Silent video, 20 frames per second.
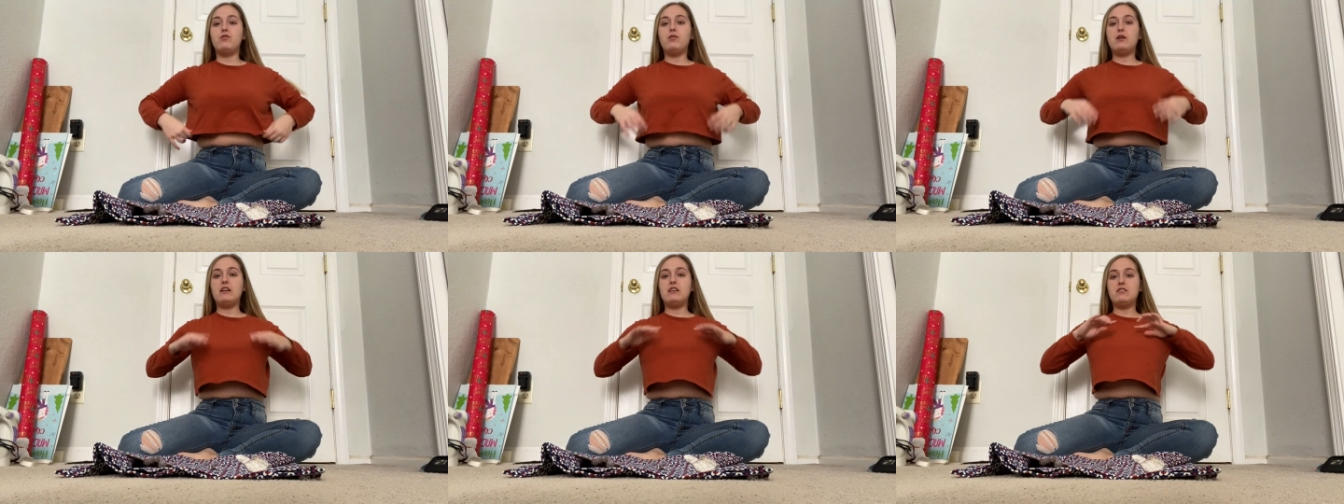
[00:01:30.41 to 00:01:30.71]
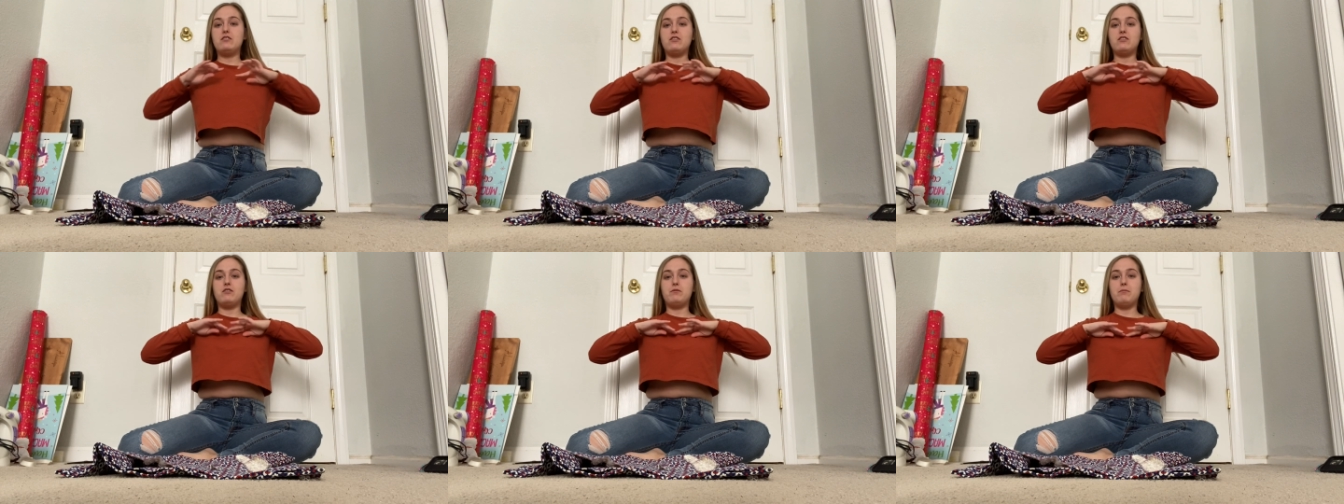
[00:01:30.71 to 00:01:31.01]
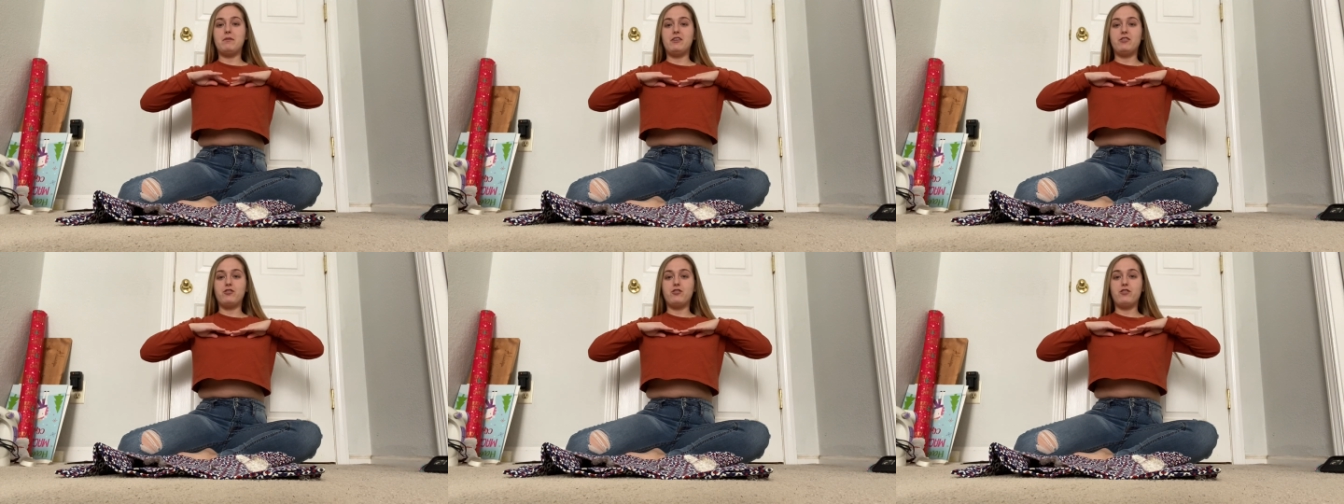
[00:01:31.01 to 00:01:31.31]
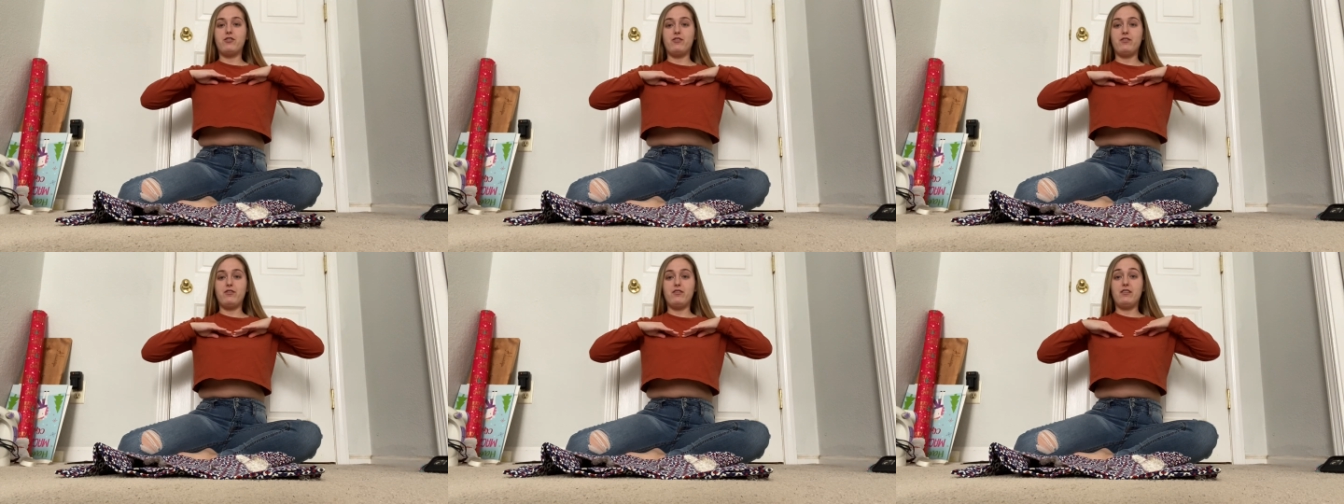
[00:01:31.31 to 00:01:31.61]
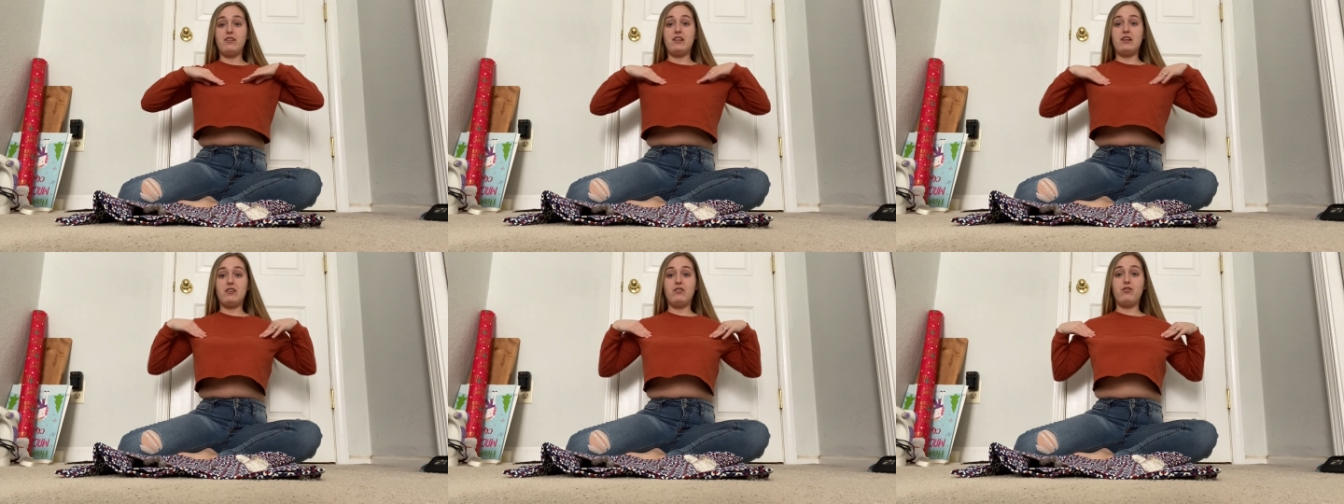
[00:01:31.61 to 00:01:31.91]
is just measure
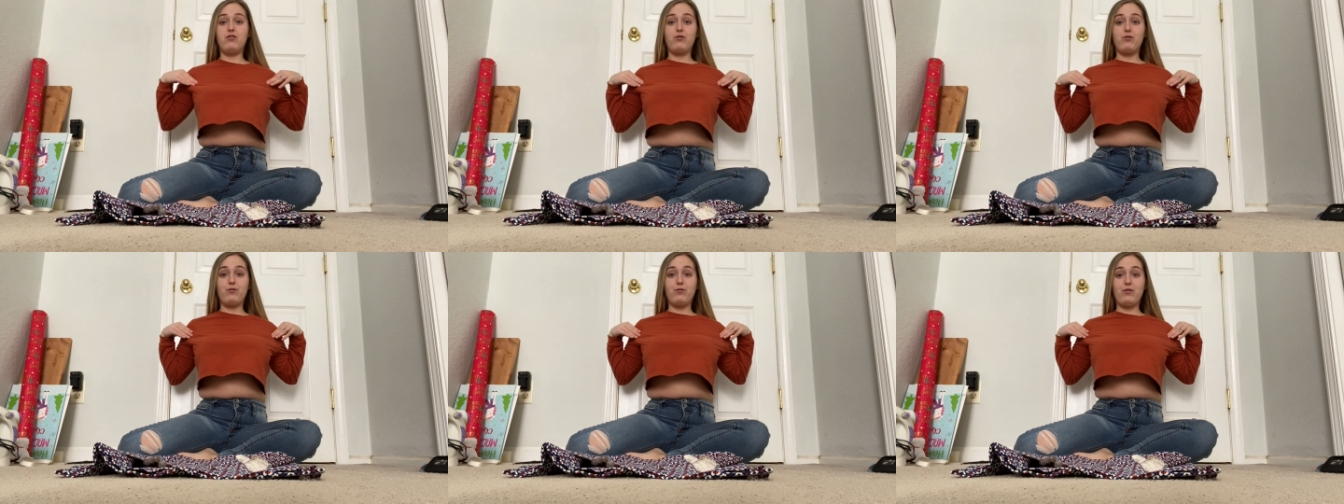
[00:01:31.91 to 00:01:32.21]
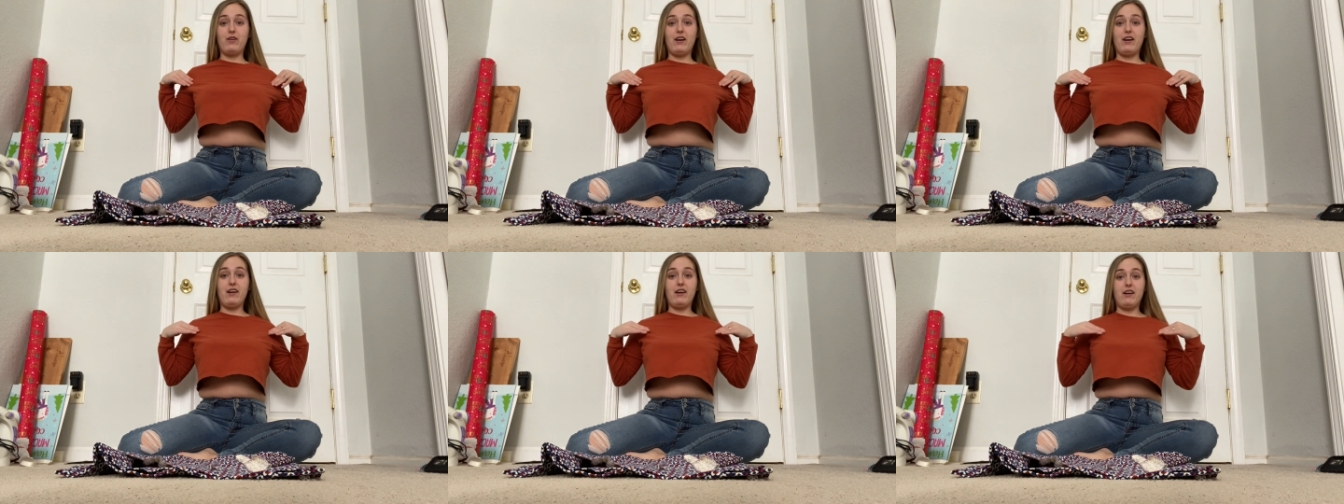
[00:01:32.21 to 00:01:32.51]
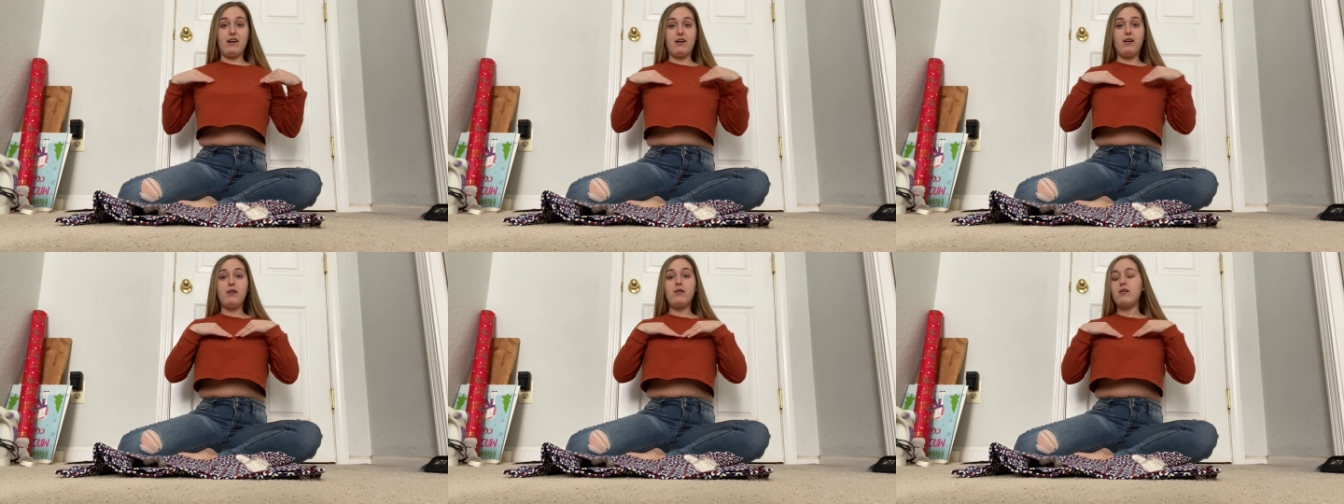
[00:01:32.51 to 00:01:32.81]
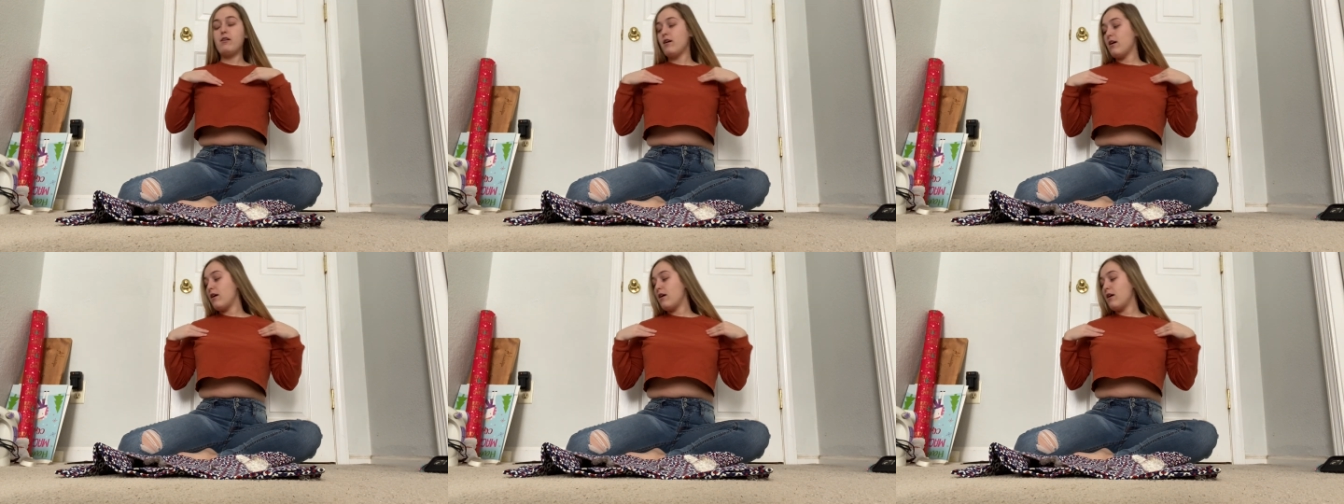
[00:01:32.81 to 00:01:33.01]
this right here